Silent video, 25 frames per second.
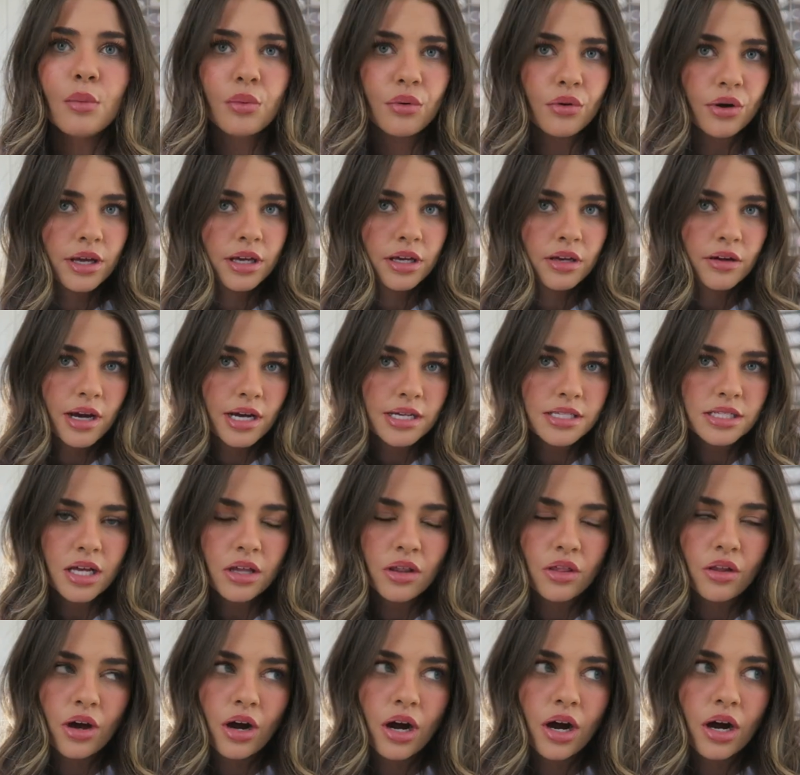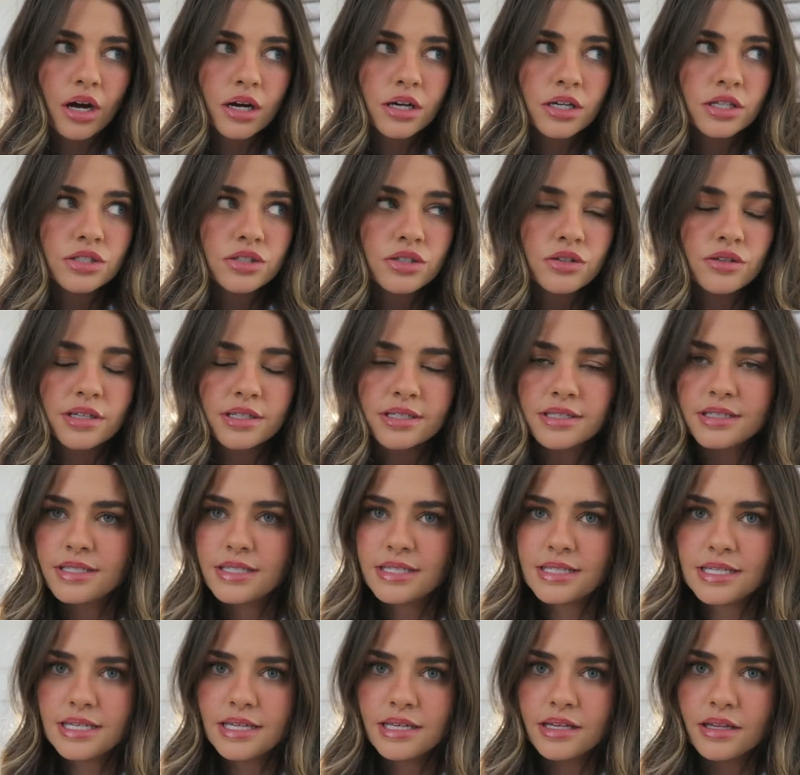bring you guys along so you can
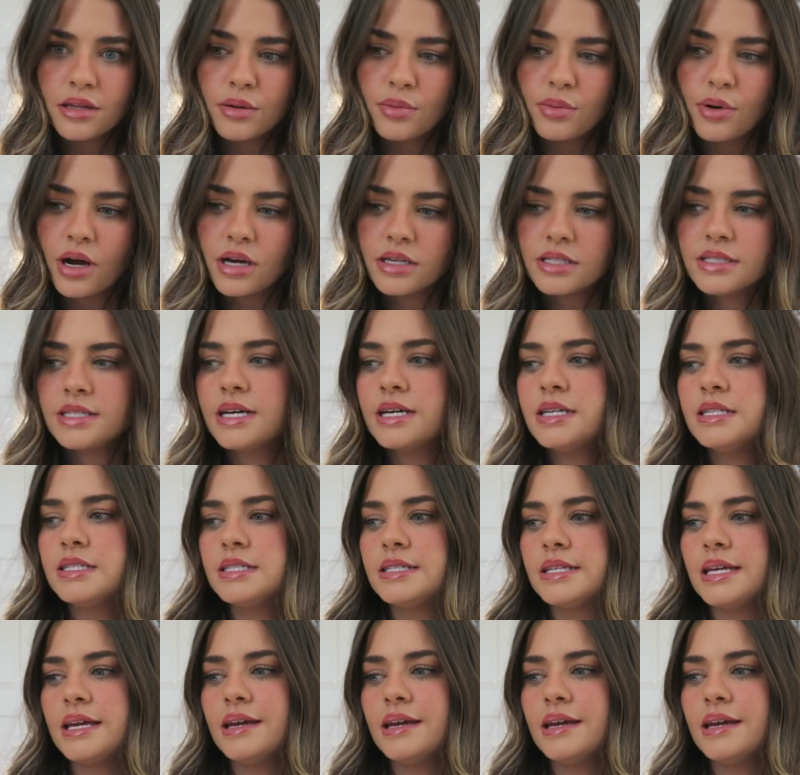see the process,